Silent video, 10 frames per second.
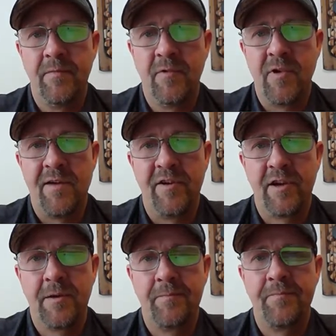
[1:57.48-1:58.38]

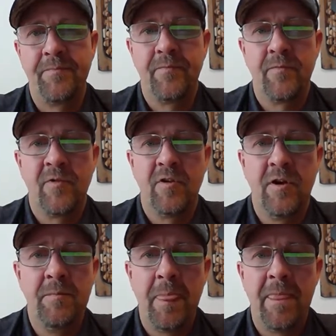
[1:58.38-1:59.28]
graphic. All
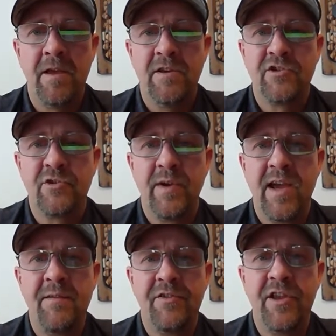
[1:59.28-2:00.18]
right, so we
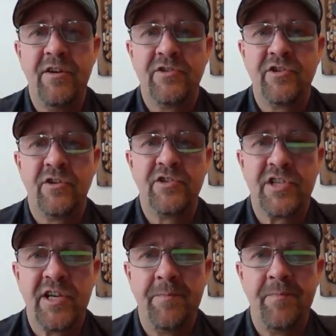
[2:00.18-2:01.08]
have it there. It's all
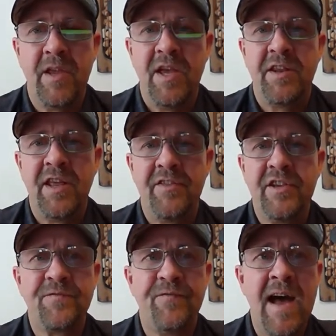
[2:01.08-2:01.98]
set. Now
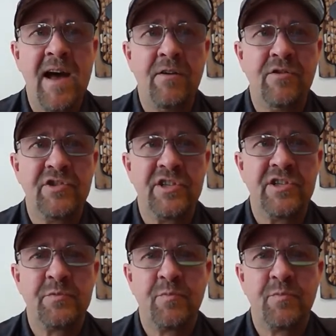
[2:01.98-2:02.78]
this file is